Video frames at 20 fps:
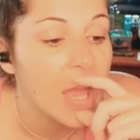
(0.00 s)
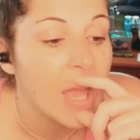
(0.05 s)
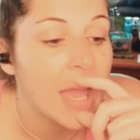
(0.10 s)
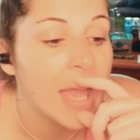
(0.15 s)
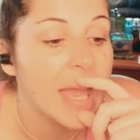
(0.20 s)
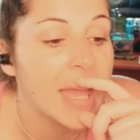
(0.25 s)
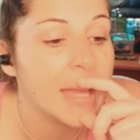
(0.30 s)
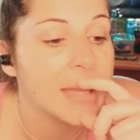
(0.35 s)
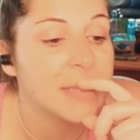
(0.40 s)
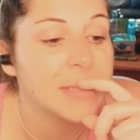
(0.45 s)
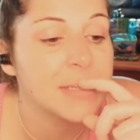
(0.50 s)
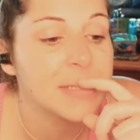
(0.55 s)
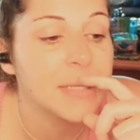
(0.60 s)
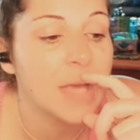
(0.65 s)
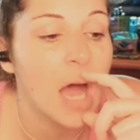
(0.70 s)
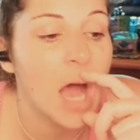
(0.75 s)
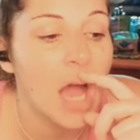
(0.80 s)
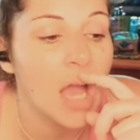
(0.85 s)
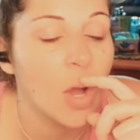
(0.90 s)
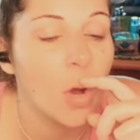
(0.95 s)
And
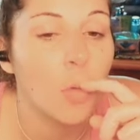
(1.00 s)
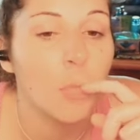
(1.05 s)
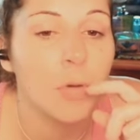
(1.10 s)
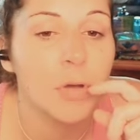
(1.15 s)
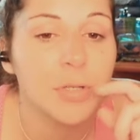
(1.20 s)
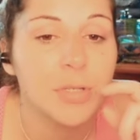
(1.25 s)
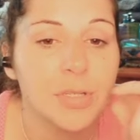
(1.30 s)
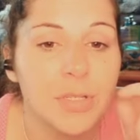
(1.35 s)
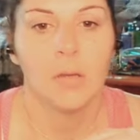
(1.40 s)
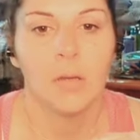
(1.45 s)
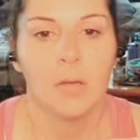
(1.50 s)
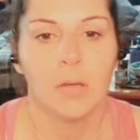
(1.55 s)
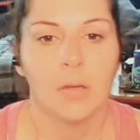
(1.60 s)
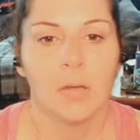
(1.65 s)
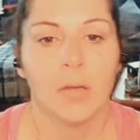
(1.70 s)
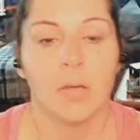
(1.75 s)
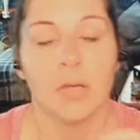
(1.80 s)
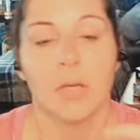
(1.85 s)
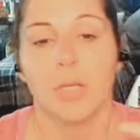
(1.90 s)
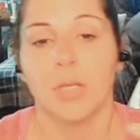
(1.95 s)
I almost
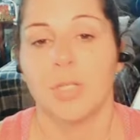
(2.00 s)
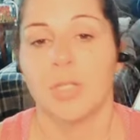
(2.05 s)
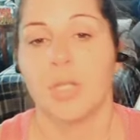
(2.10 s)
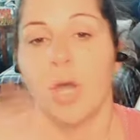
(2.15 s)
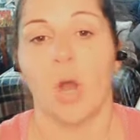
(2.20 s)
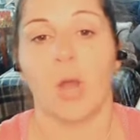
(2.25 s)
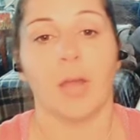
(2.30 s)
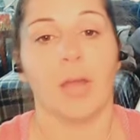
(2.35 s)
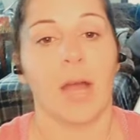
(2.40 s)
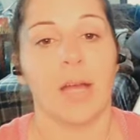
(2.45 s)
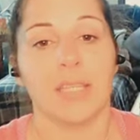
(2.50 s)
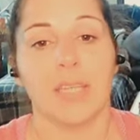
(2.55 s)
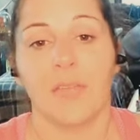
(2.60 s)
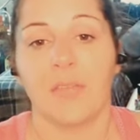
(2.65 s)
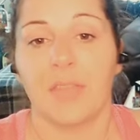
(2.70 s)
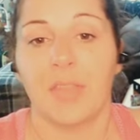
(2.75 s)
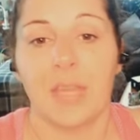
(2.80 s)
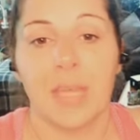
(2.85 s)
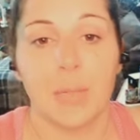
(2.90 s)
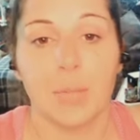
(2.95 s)
Sorry, guys,
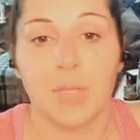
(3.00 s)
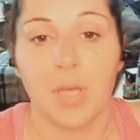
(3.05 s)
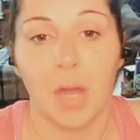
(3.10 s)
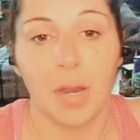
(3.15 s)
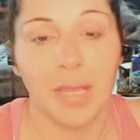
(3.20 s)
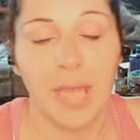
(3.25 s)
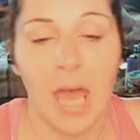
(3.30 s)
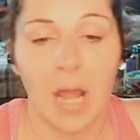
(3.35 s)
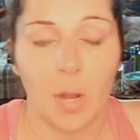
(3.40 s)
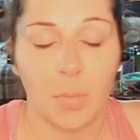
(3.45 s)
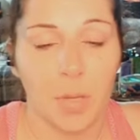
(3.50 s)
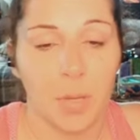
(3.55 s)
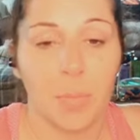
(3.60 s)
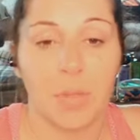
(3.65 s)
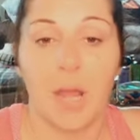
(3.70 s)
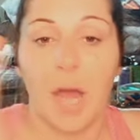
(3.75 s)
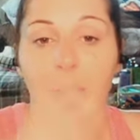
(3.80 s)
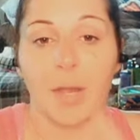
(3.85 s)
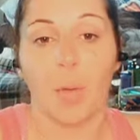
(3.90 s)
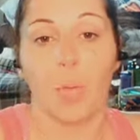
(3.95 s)
everything keeps cutting out on me. But
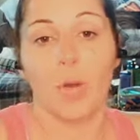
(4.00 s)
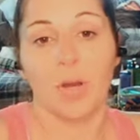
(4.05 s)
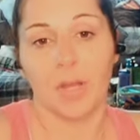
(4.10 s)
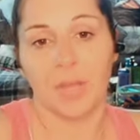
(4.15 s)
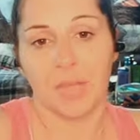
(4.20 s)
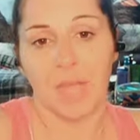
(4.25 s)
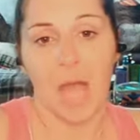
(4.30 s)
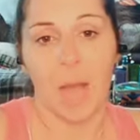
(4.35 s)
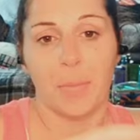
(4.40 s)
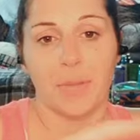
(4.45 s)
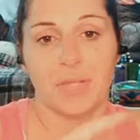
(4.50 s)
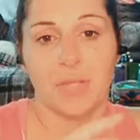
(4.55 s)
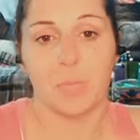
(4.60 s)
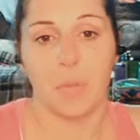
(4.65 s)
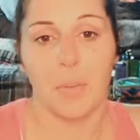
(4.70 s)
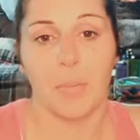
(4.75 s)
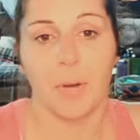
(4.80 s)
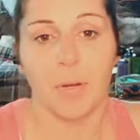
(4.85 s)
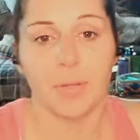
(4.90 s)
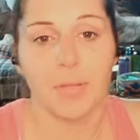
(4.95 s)
not gonna worry, nothing happens on
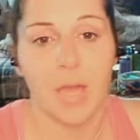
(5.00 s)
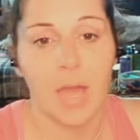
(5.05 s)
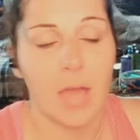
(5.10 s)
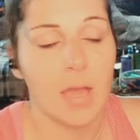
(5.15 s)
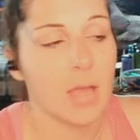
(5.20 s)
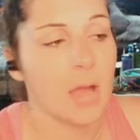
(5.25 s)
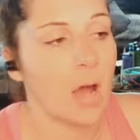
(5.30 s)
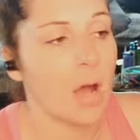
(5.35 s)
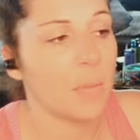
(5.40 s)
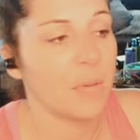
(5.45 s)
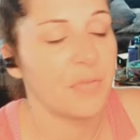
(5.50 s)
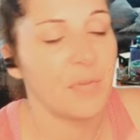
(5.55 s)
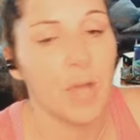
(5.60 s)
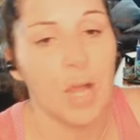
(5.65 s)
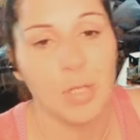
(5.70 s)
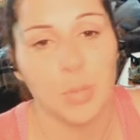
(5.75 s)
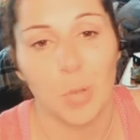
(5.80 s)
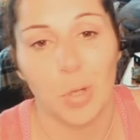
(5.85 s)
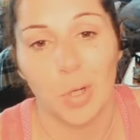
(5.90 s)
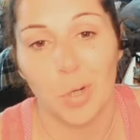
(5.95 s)
my birthday. Um, if you
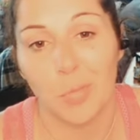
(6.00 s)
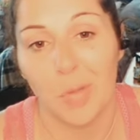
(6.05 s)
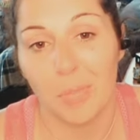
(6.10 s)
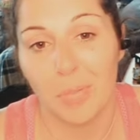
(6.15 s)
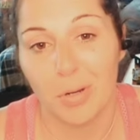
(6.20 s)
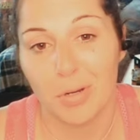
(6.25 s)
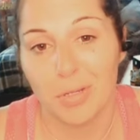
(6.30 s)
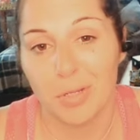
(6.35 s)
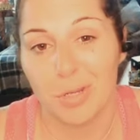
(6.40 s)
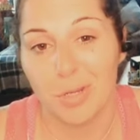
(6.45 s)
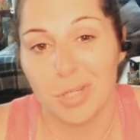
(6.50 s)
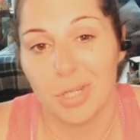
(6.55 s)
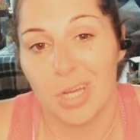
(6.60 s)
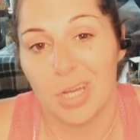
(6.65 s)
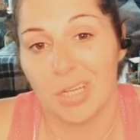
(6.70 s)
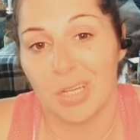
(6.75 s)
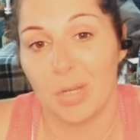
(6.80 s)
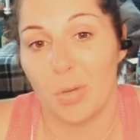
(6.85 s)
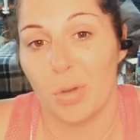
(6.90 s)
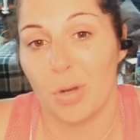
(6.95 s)
guys want to know my personal
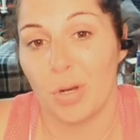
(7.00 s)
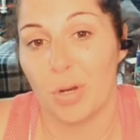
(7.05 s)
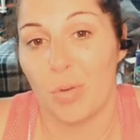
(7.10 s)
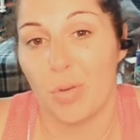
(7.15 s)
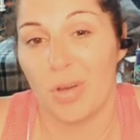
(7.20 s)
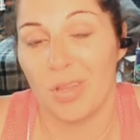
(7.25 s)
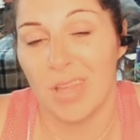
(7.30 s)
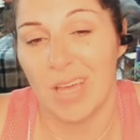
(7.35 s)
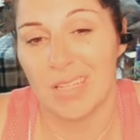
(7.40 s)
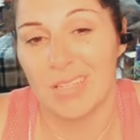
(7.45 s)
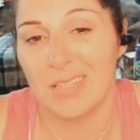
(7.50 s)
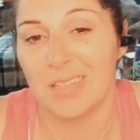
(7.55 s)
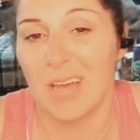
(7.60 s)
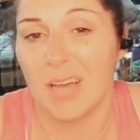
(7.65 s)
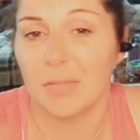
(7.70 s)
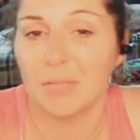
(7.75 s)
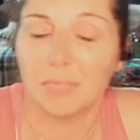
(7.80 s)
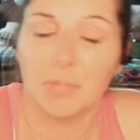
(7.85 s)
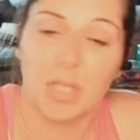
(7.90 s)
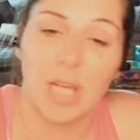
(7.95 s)
shit, you want to know all that
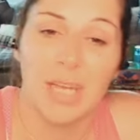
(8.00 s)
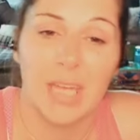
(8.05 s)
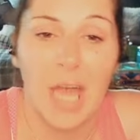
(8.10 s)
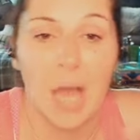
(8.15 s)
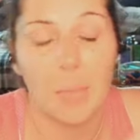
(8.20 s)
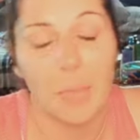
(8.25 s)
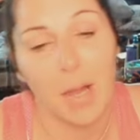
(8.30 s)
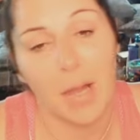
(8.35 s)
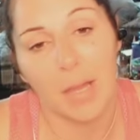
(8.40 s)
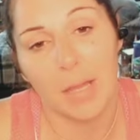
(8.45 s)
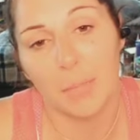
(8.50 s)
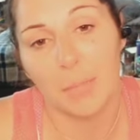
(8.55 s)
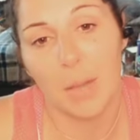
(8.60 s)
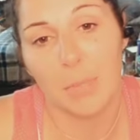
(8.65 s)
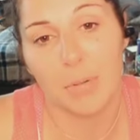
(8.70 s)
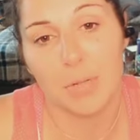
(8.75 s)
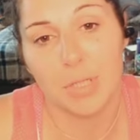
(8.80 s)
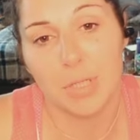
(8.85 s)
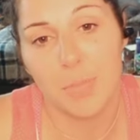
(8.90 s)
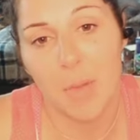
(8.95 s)
stuff, check out my
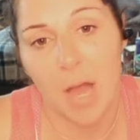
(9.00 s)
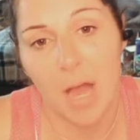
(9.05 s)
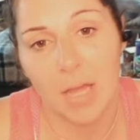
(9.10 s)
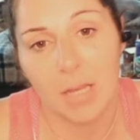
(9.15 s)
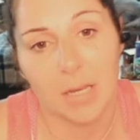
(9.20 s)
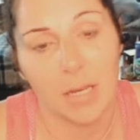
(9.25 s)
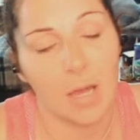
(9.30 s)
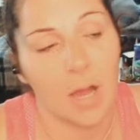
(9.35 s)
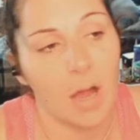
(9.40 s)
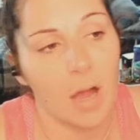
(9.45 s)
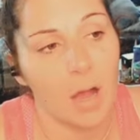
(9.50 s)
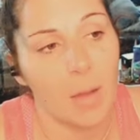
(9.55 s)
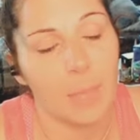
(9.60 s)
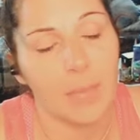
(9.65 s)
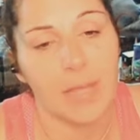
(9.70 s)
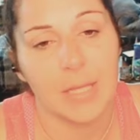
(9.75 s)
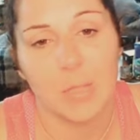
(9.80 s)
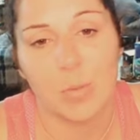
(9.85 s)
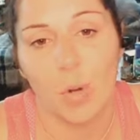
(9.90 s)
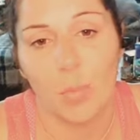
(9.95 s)
member spot. Um, and
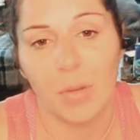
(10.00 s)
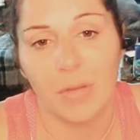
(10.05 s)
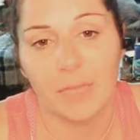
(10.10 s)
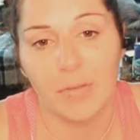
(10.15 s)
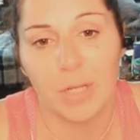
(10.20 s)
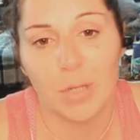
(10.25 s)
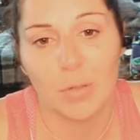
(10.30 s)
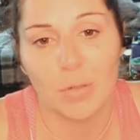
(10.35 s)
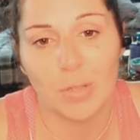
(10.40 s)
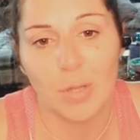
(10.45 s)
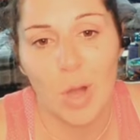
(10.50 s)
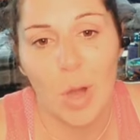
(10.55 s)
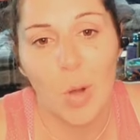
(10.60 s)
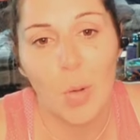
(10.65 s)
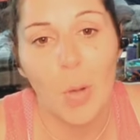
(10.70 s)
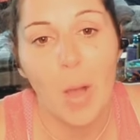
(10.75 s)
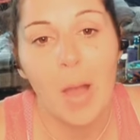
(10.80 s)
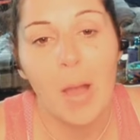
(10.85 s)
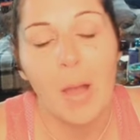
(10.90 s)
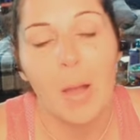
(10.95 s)
that's where all my videos go.
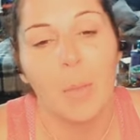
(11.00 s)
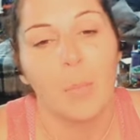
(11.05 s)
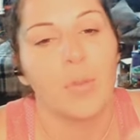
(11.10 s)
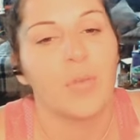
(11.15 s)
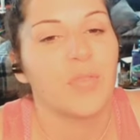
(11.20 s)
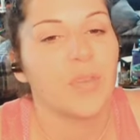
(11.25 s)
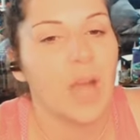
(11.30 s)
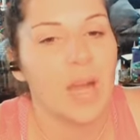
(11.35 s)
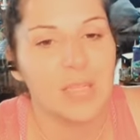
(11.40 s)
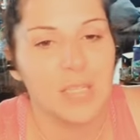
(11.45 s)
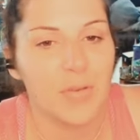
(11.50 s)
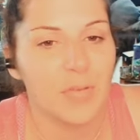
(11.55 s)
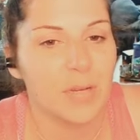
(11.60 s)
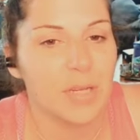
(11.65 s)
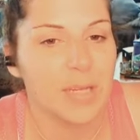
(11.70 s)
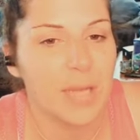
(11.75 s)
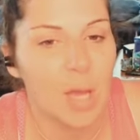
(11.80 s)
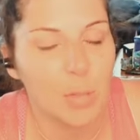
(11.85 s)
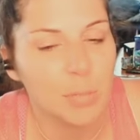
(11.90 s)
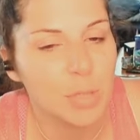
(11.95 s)
But if you guys ever
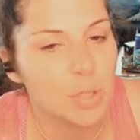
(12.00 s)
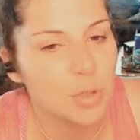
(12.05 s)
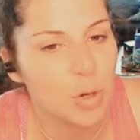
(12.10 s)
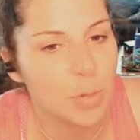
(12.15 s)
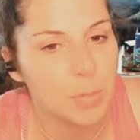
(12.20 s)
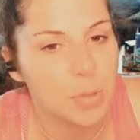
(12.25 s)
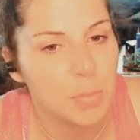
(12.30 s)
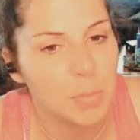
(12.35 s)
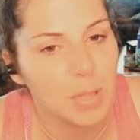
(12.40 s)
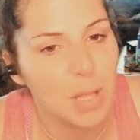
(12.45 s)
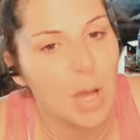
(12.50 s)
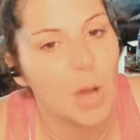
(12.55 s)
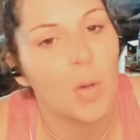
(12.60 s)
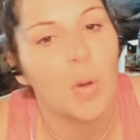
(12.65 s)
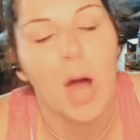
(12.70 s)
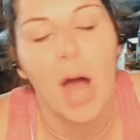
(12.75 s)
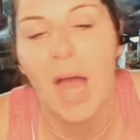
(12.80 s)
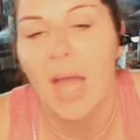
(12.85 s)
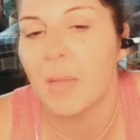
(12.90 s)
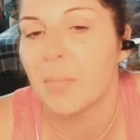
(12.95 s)
need help, description
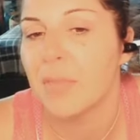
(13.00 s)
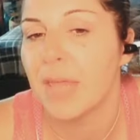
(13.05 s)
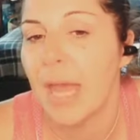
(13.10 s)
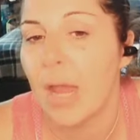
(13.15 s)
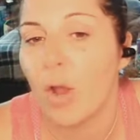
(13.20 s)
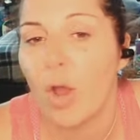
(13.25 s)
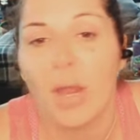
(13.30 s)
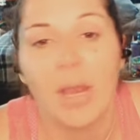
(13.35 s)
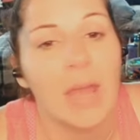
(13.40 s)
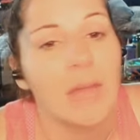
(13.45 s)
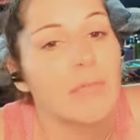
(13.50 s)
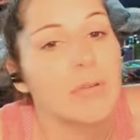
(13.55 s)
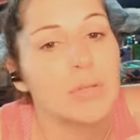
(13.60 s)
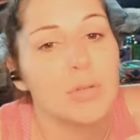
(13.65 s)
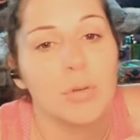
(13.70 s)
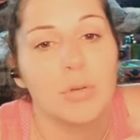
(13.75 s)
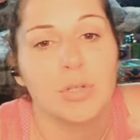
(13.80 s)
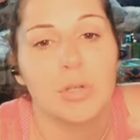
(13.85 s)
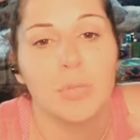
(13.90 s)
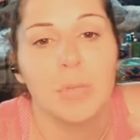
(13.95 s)
below. I am there on every
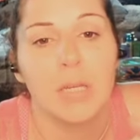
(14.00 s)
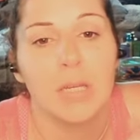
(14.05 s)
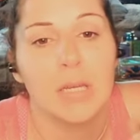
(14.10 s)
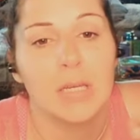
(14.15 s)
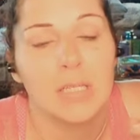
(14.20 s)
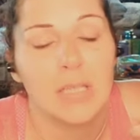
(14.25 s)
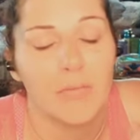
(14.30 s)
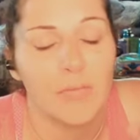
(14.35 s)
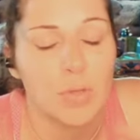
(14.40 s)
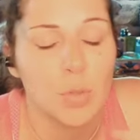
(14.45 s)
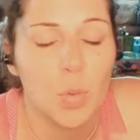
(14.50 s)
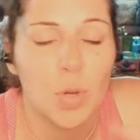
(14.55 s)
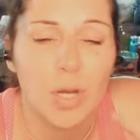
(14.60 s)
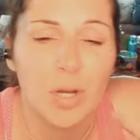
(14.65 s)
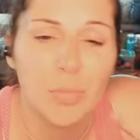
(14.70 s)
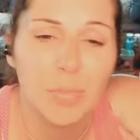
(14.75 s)
social media except for Twitter